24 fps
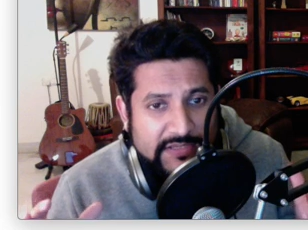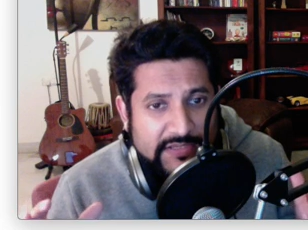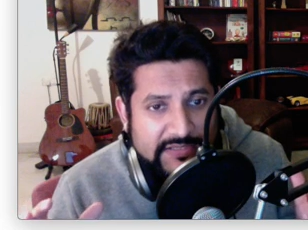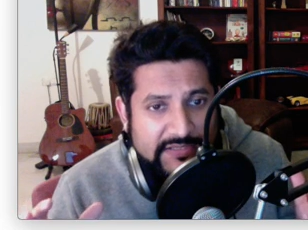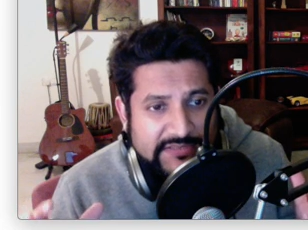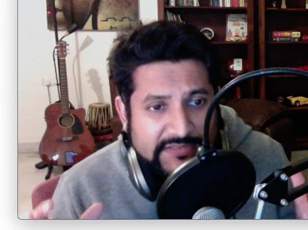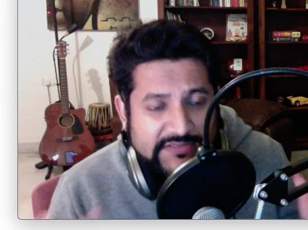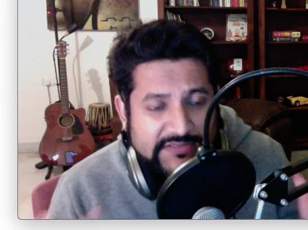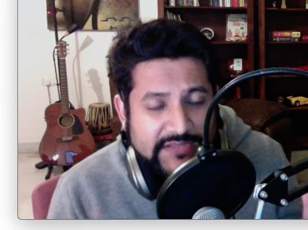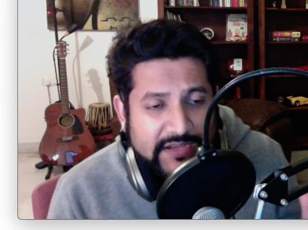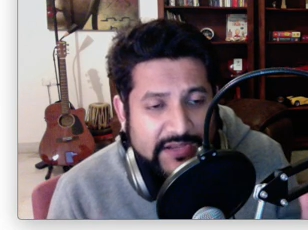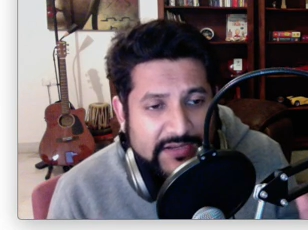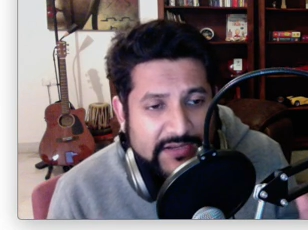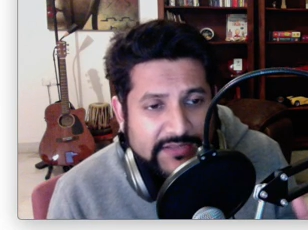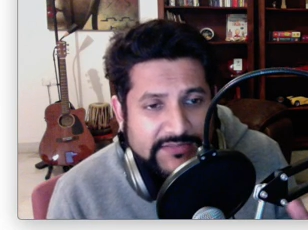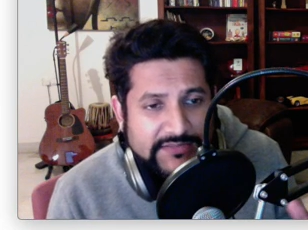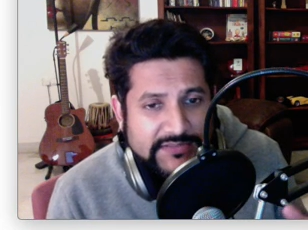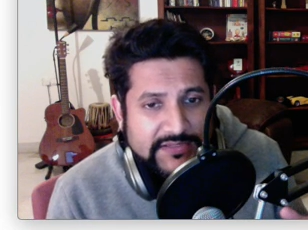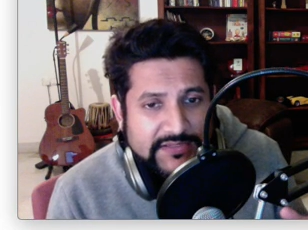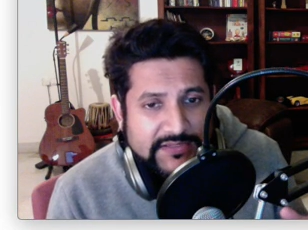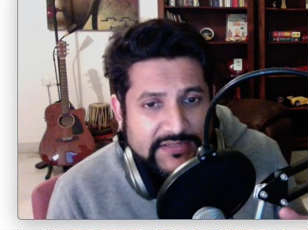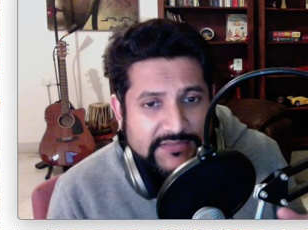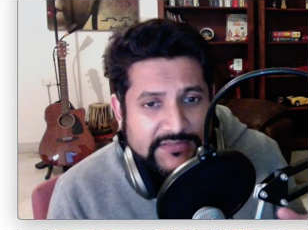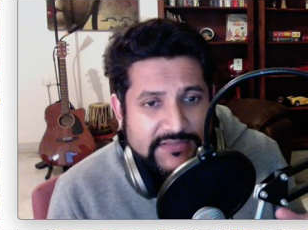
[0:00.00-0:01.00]
has done is
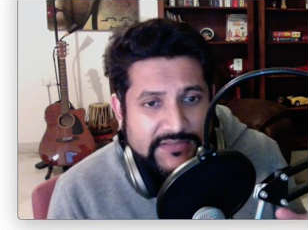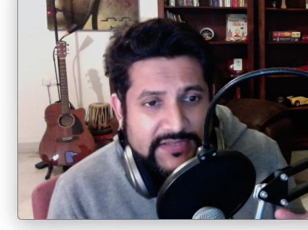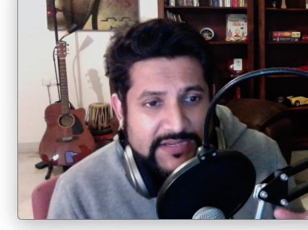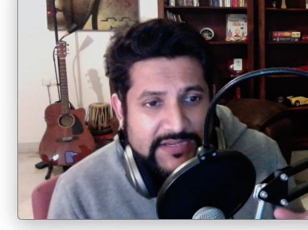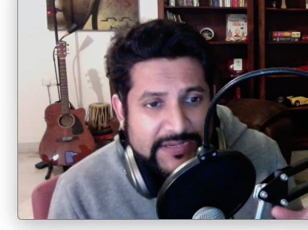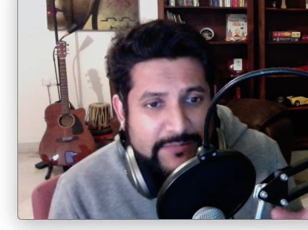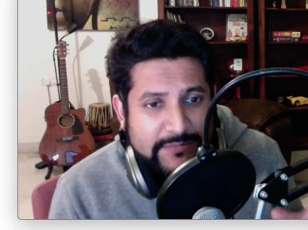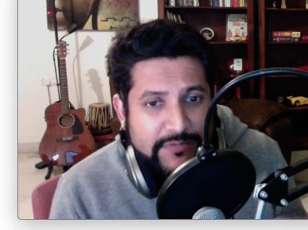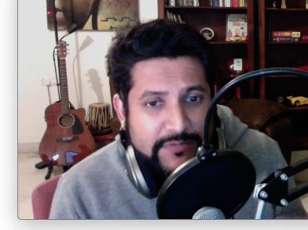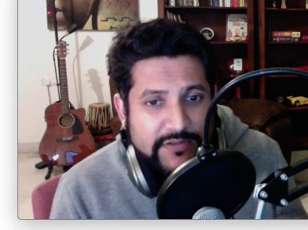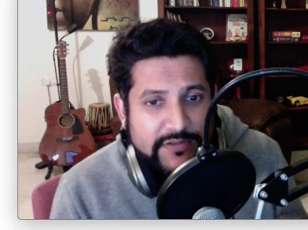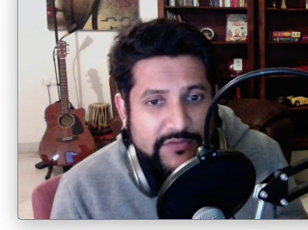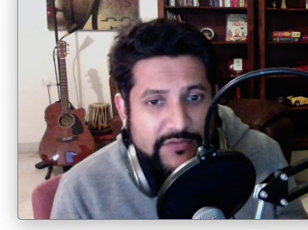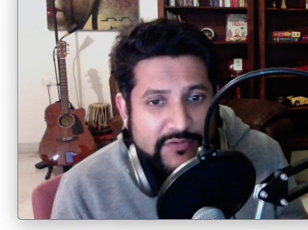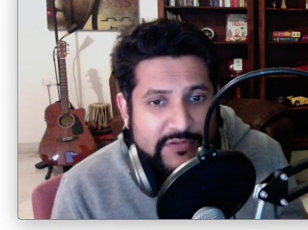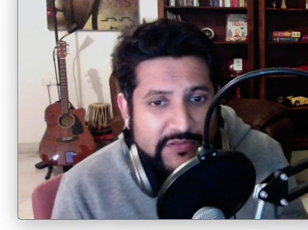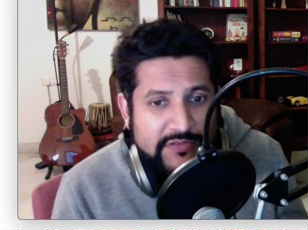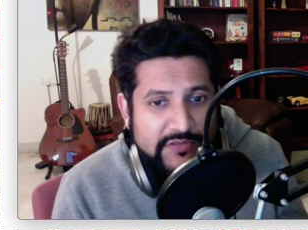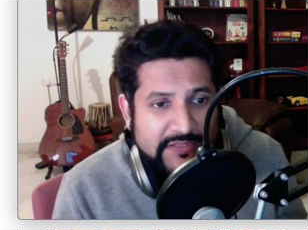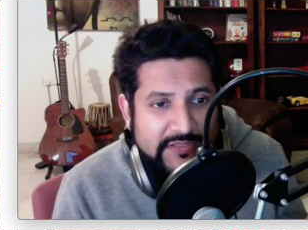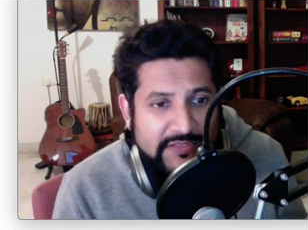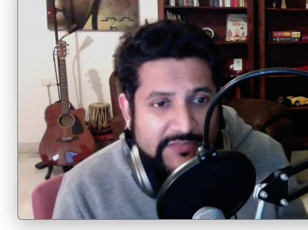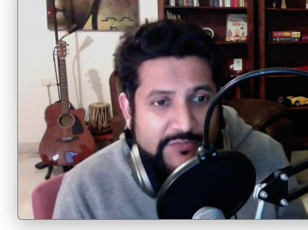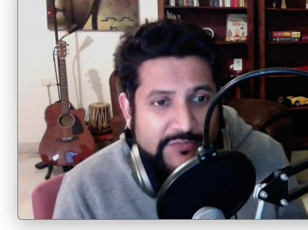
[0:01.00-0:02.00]
he has enabled
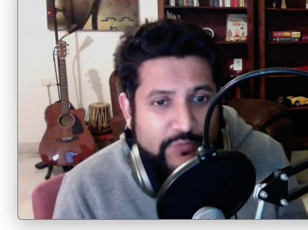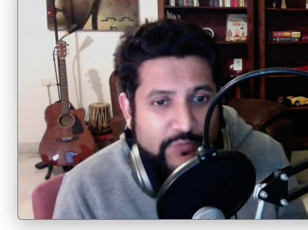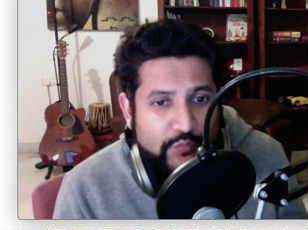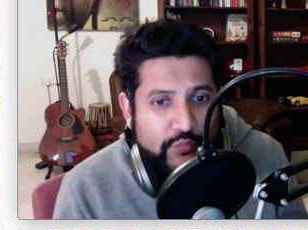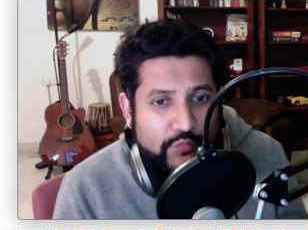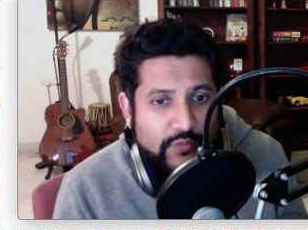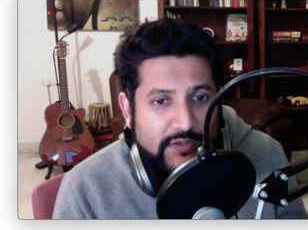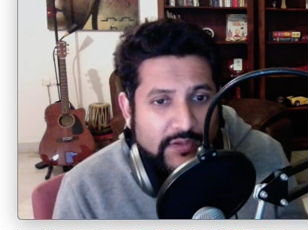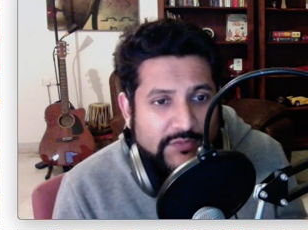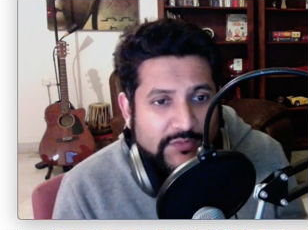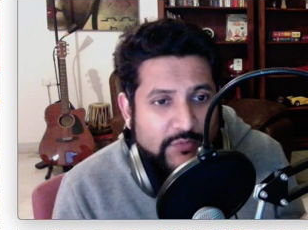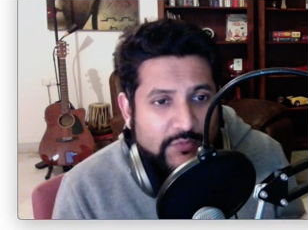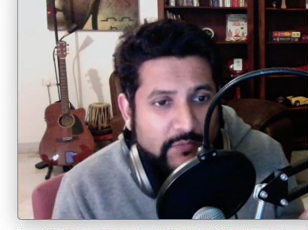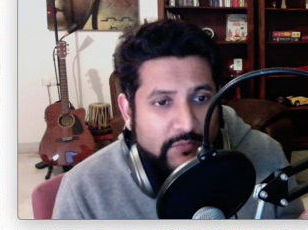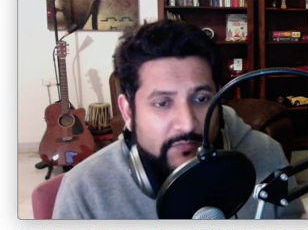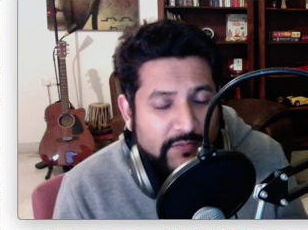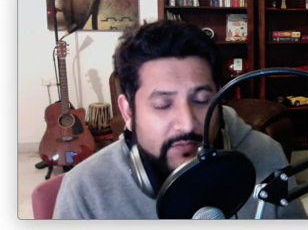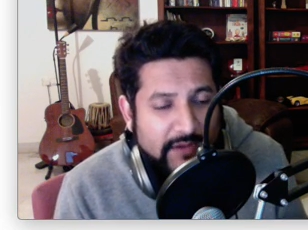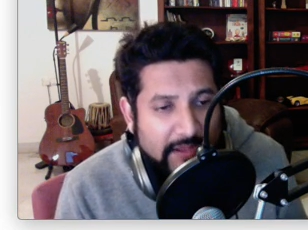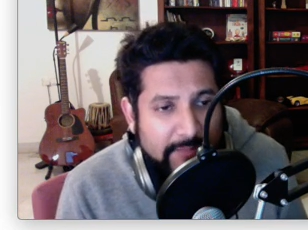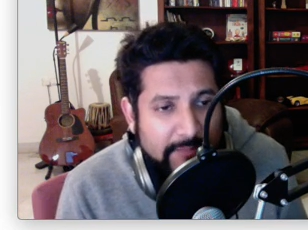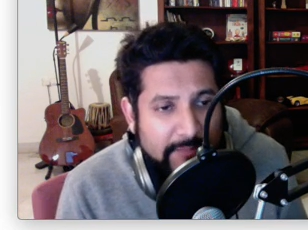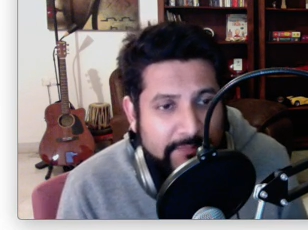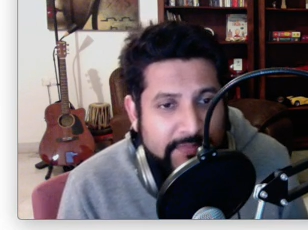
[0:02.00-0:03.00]
this through a software
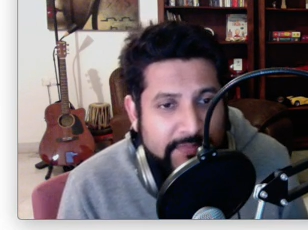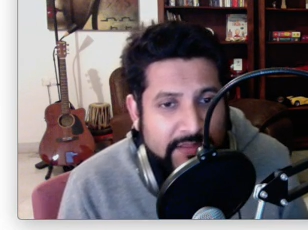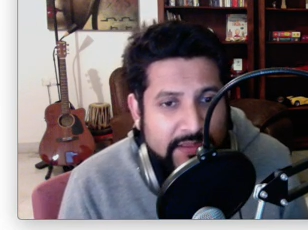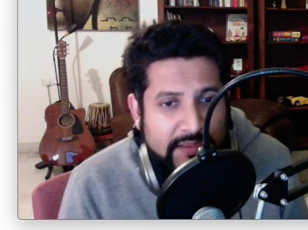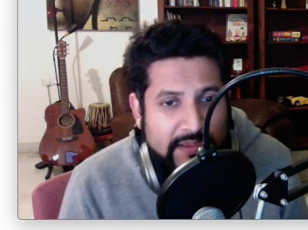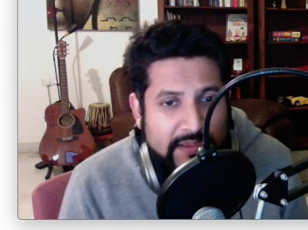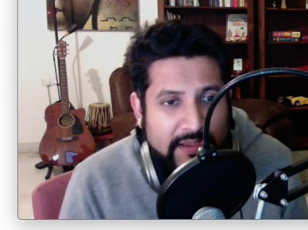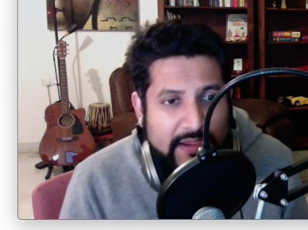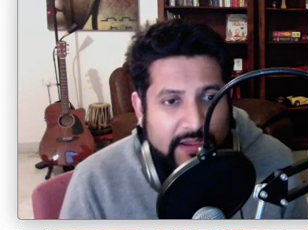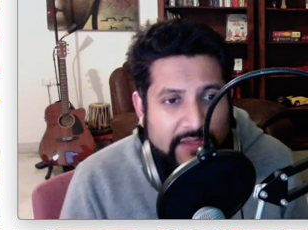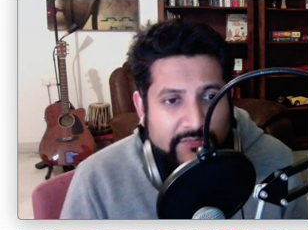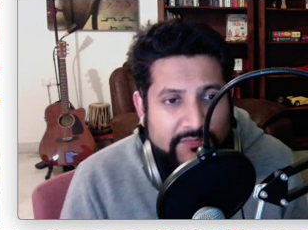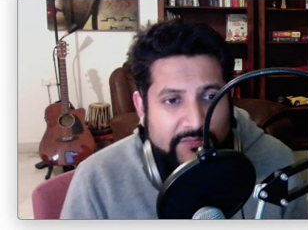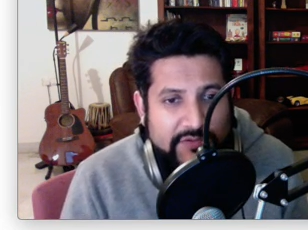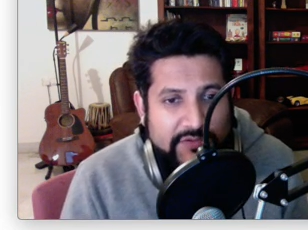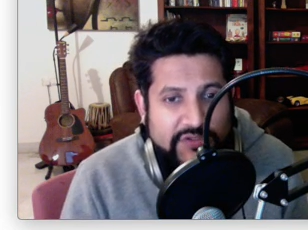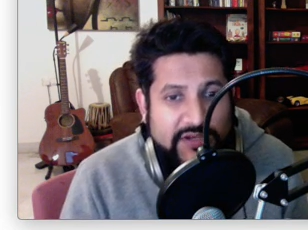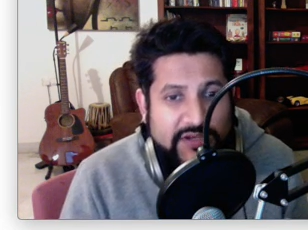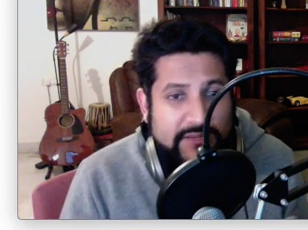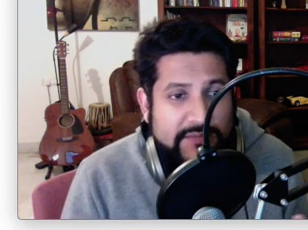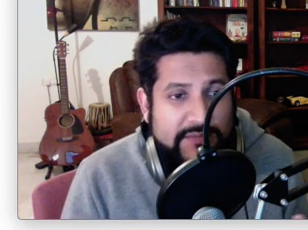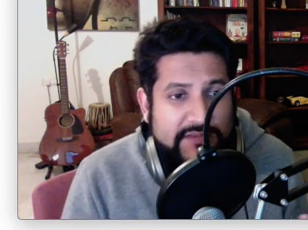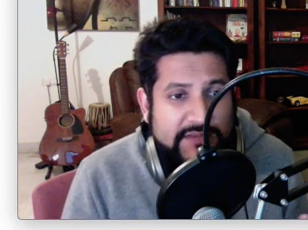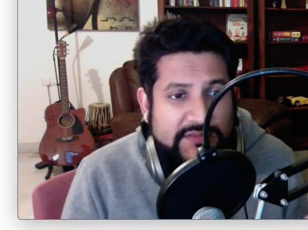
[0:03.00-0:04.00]
app uh, which
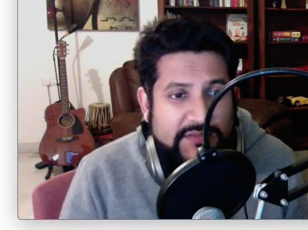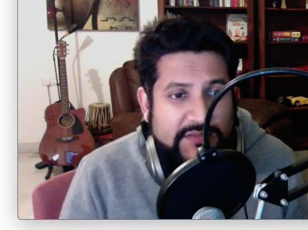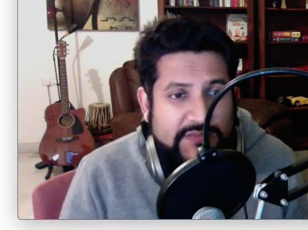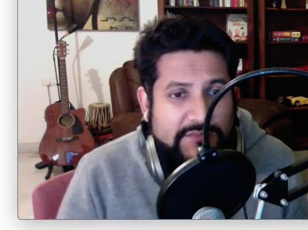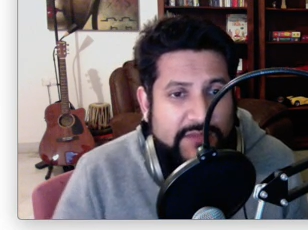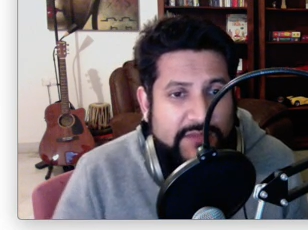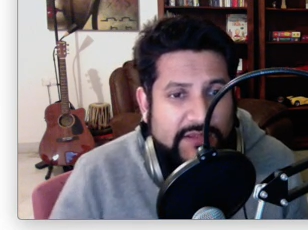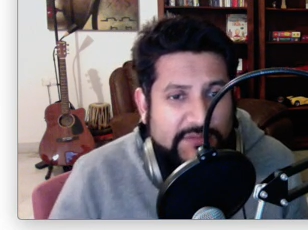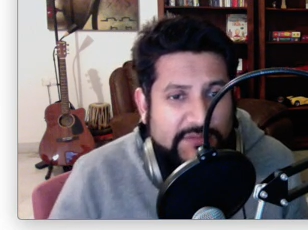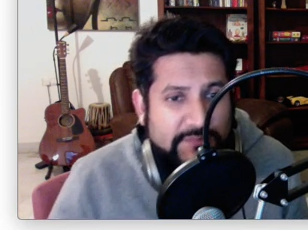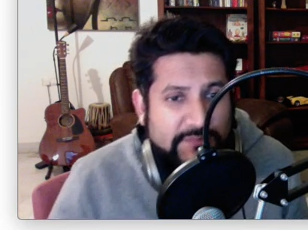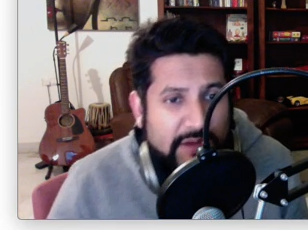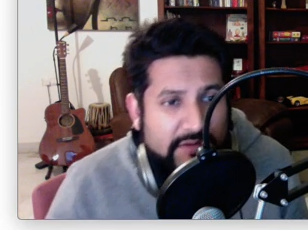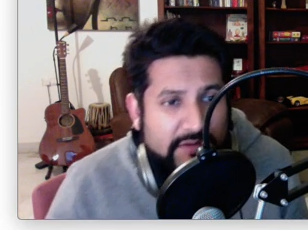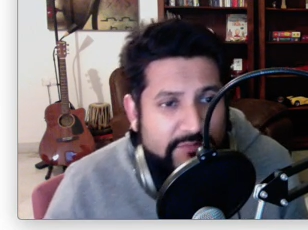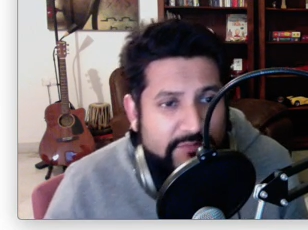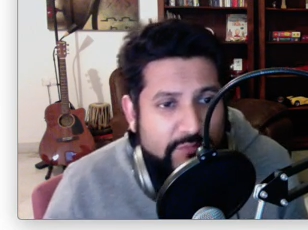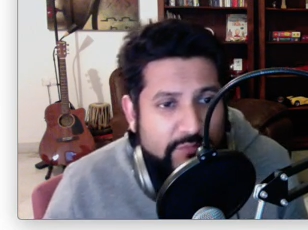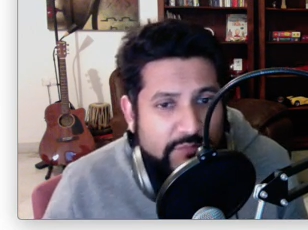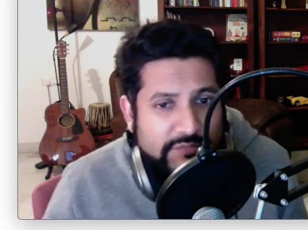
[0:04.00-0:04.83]
can be accessed by smartphones.